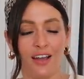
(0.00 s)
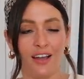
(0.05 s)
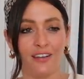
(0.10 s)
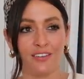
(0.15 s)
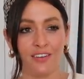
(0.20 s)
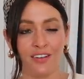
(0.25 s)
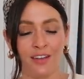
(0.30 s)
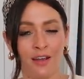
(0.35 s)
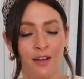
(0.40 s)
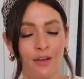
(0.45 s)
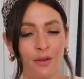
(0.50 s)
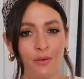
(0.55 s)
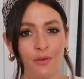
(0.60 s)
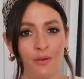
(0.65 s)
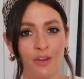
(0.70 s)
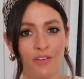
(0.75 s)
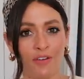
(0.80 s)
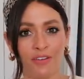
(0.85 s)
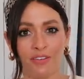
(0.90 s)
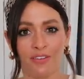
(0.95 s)
I don't know,
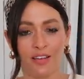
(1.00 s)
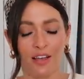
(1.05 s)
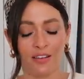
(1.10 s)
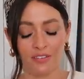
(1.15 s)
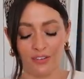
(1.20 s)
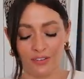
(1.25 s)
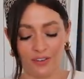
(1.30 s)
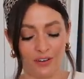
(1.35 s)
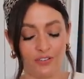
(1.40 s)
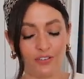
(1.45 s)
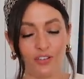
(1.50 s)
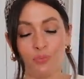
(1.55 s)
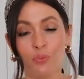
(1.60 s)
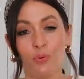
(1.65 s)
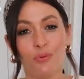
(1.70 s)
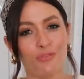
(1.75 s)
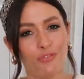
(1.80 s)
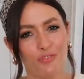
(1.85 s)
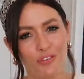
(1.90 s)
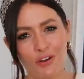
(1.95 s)
if I said, I just
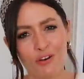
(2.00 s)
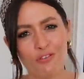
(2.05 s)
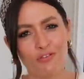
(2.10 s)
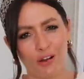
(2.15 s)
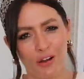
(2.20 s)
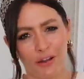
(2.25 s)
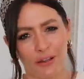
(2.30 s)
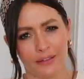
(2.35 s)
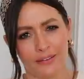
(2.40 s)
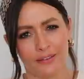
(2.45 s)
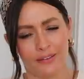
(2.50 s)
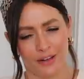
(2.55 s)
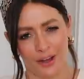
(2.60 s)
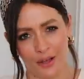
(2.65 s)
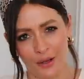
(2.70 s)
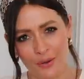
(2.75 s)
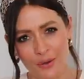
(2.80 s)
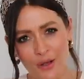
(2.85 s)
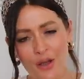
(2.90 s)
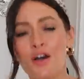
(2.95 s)
wouldn't feel right, you
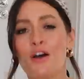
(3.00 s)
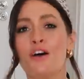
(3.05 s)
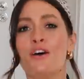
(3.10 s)
know?